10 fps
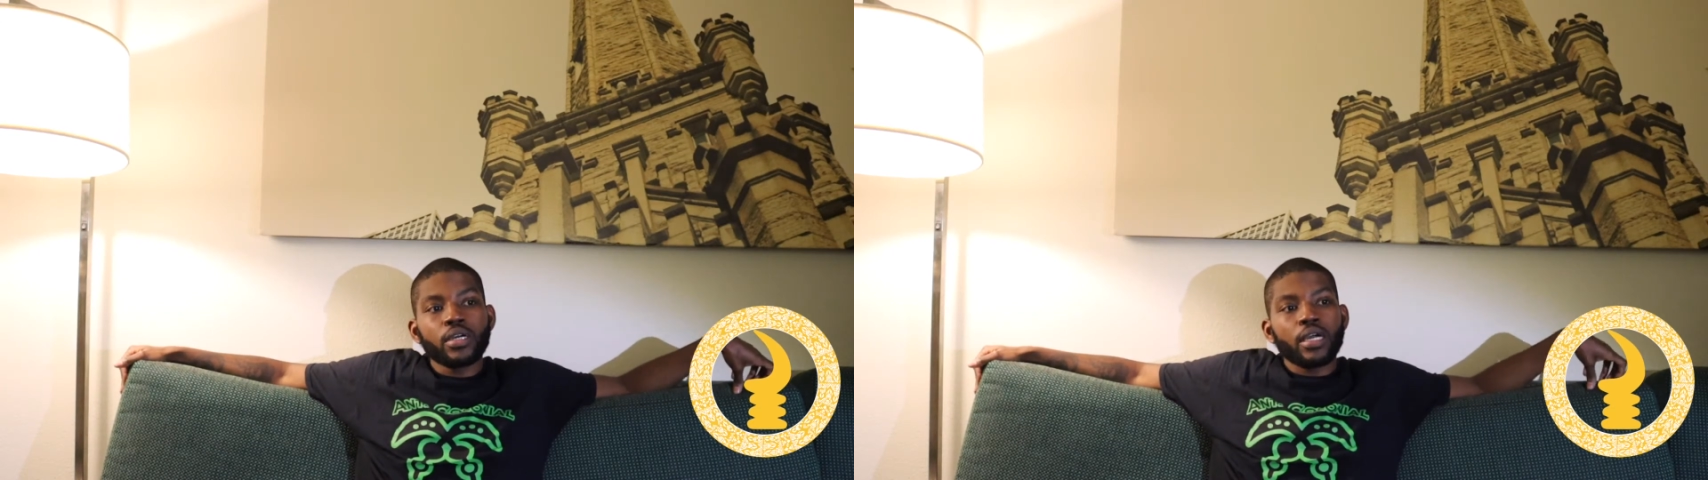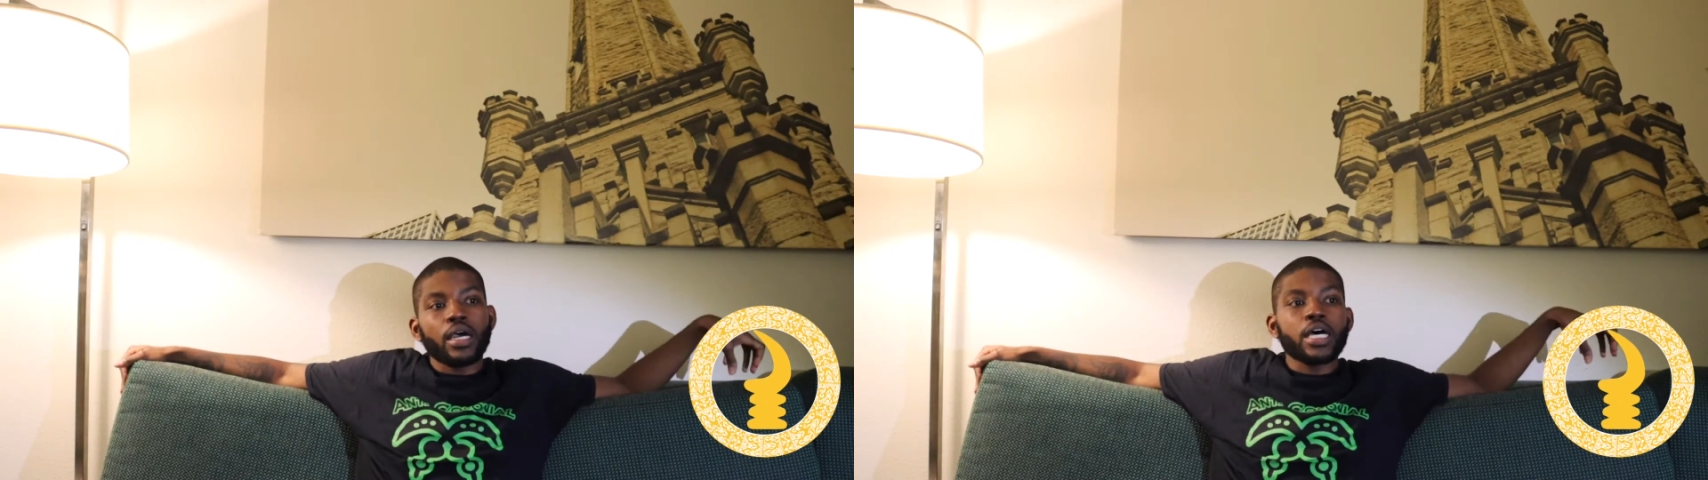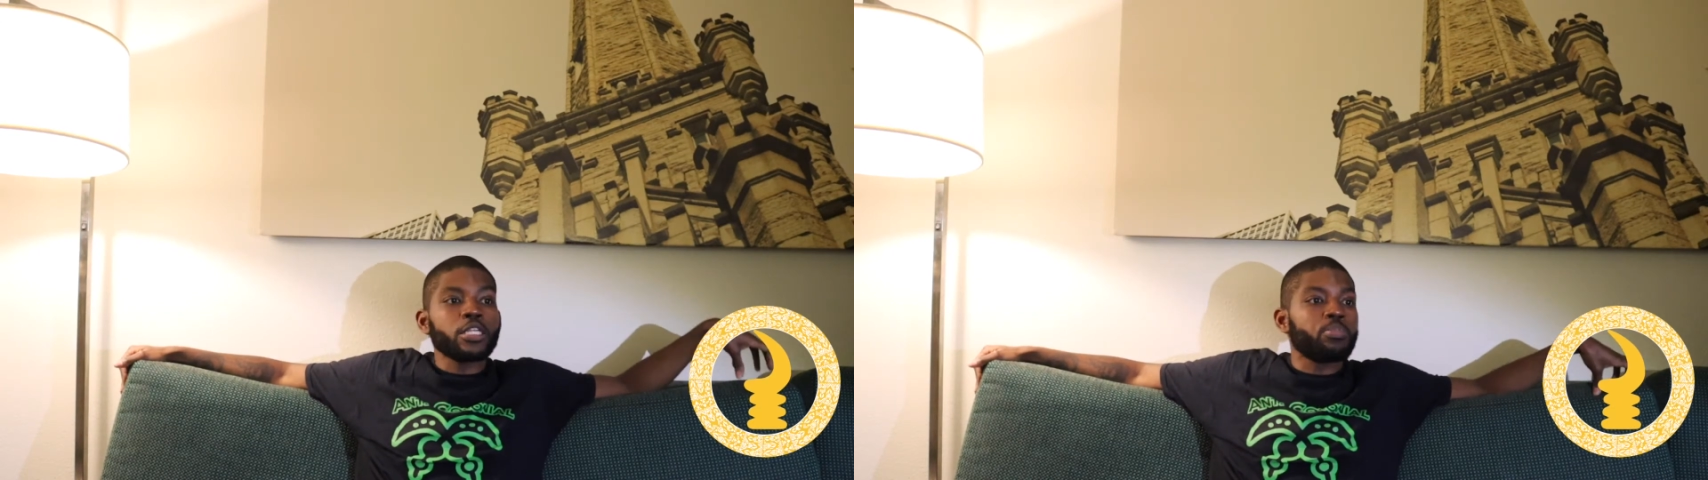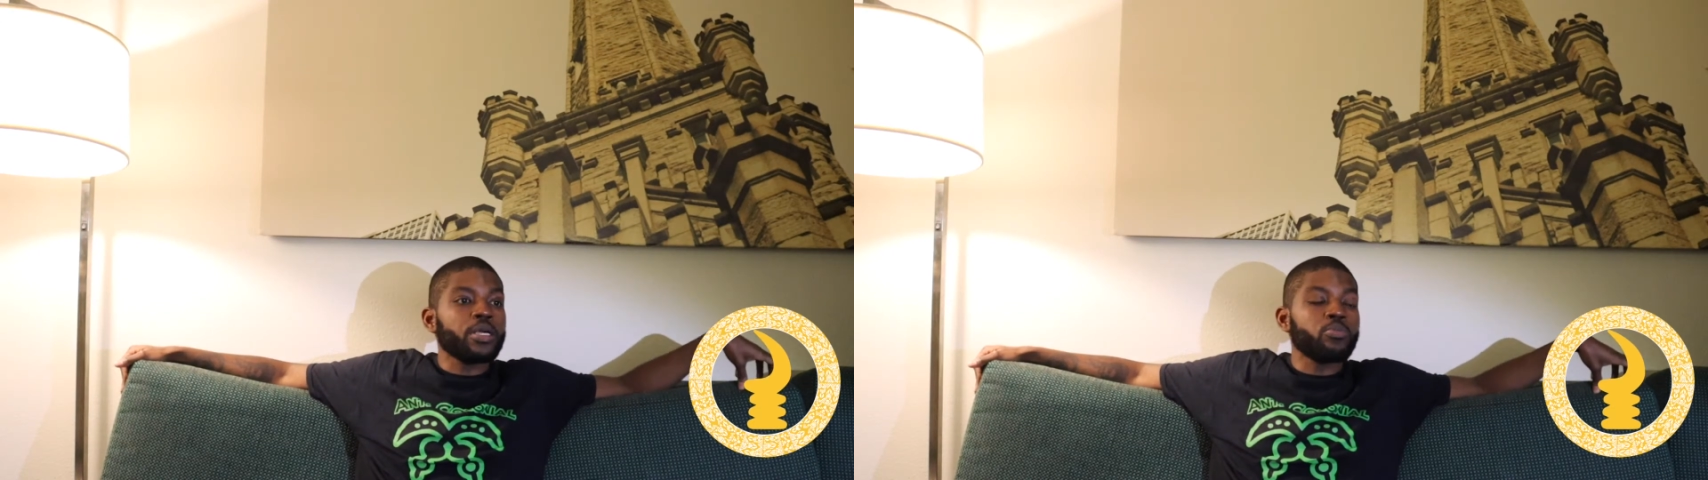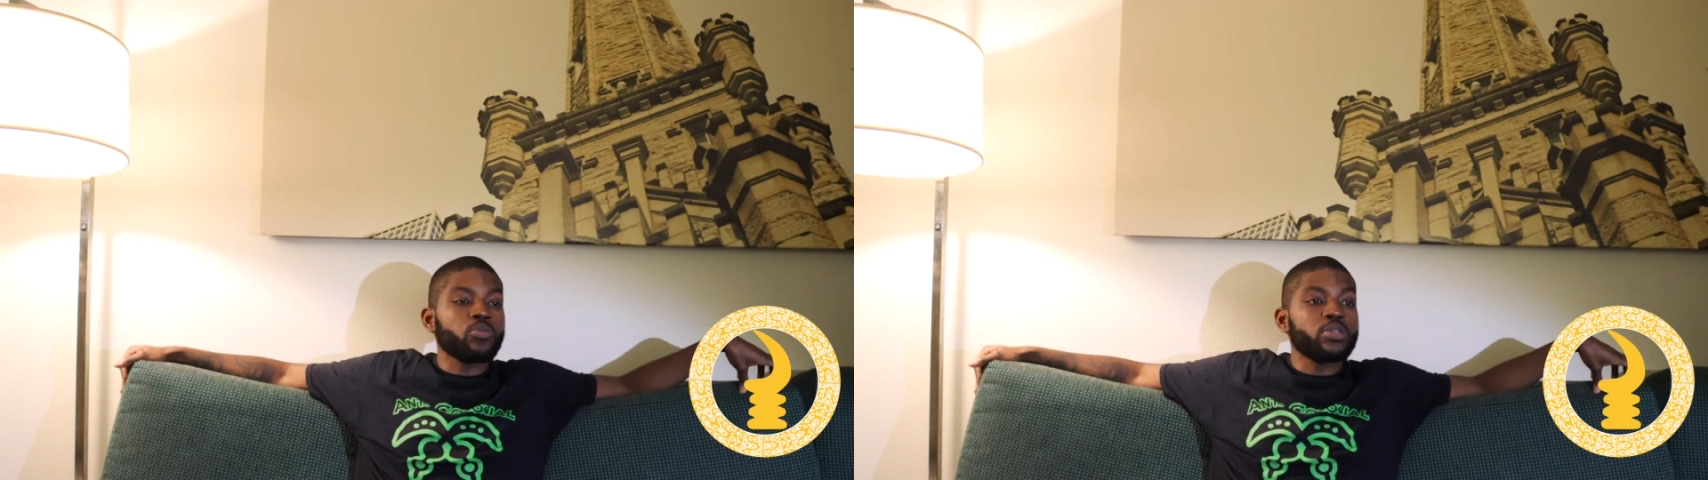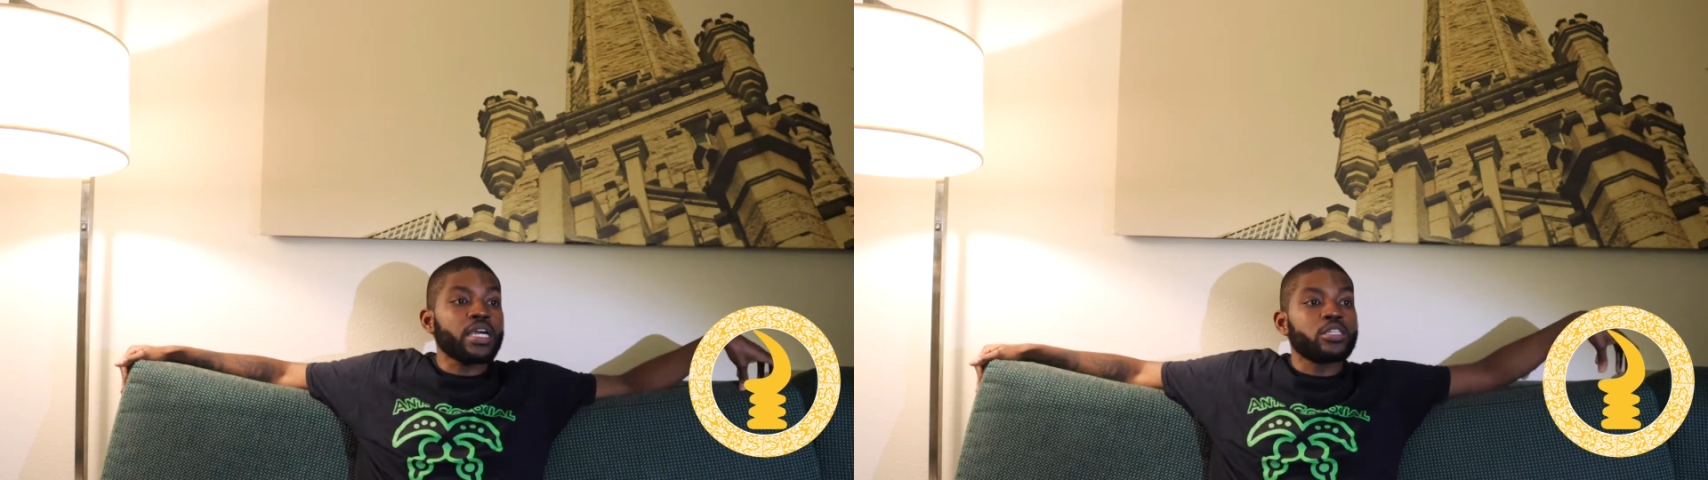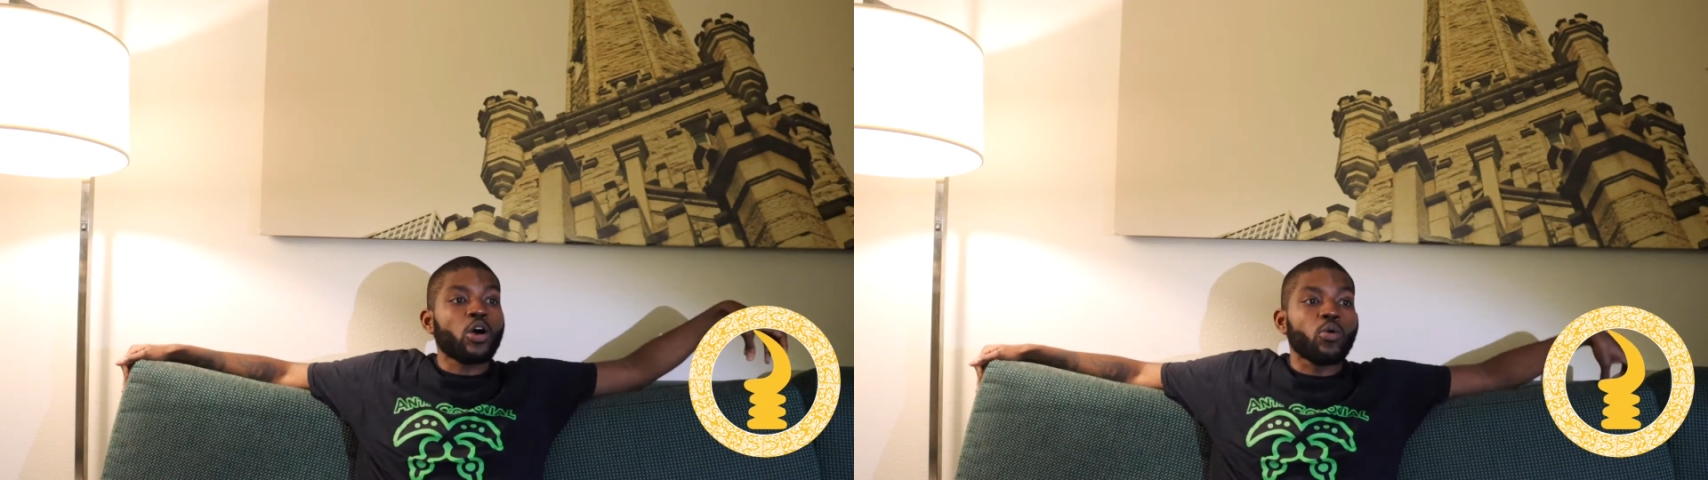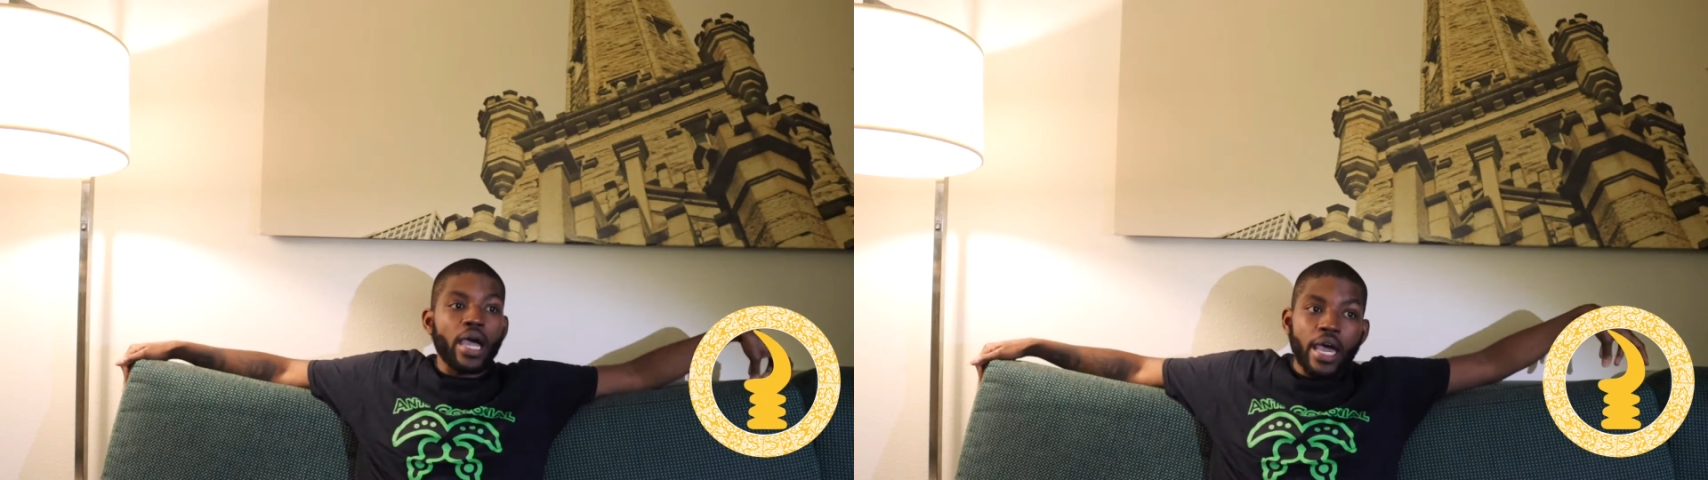other people that
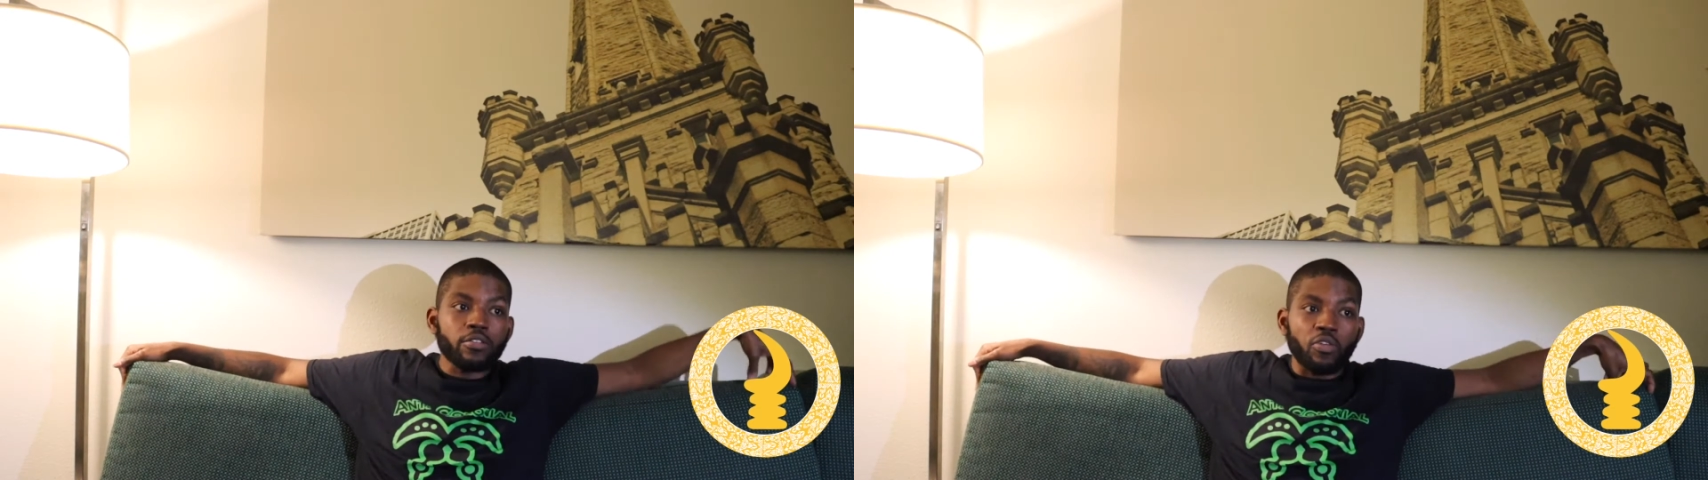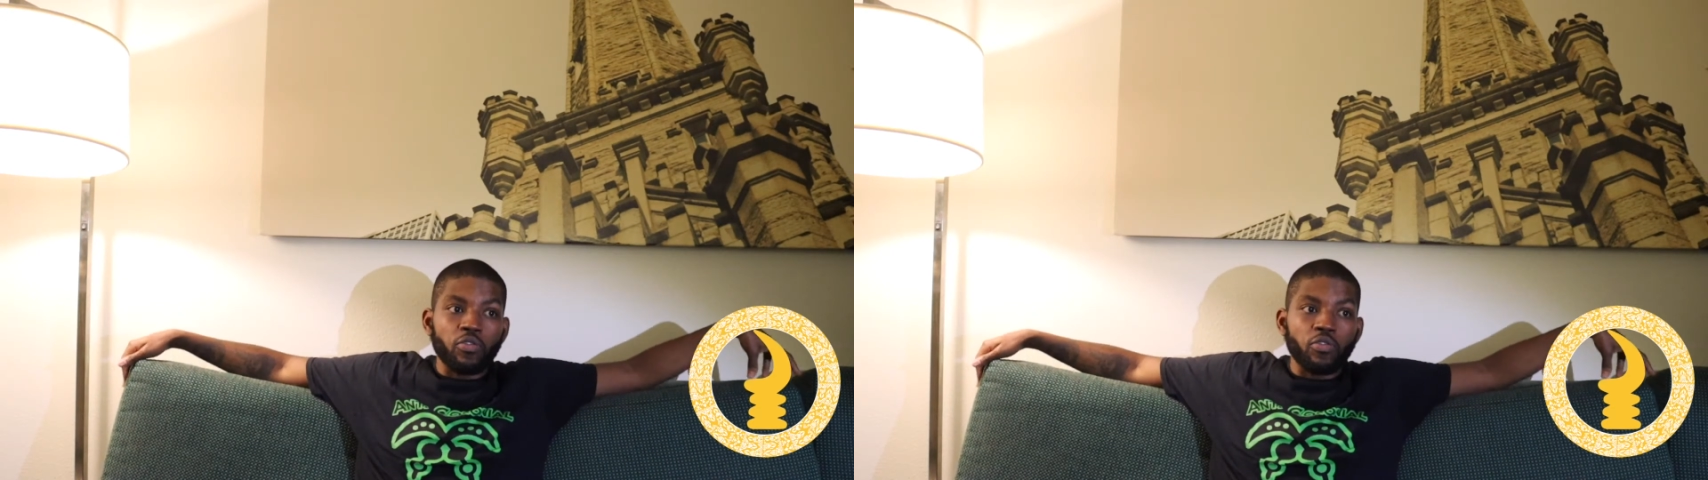don't have the